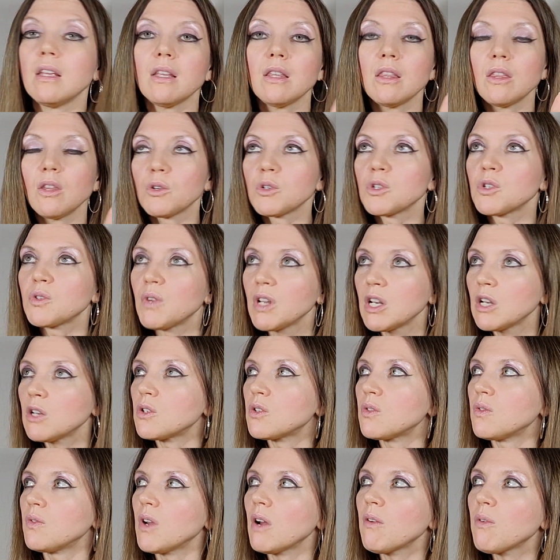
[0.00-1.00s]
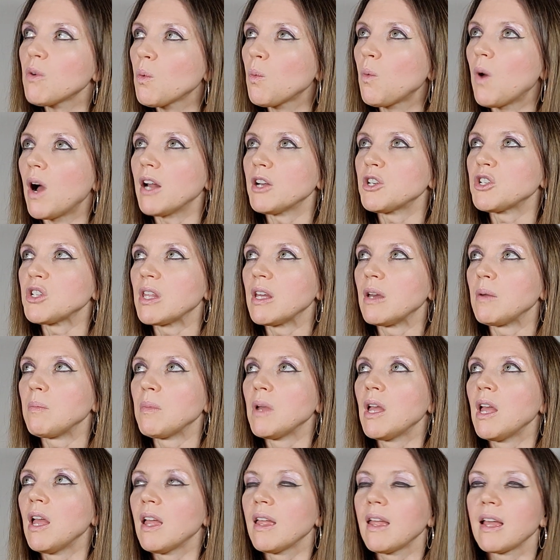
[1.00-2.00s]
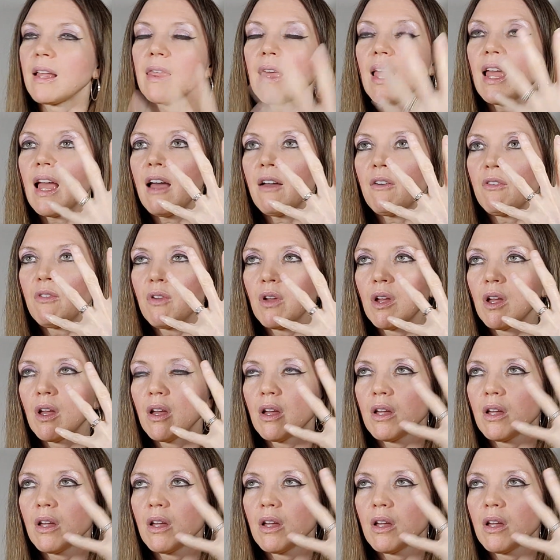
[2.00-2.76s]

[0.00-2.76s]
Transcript: Those videos, if you ever watch them, like they have,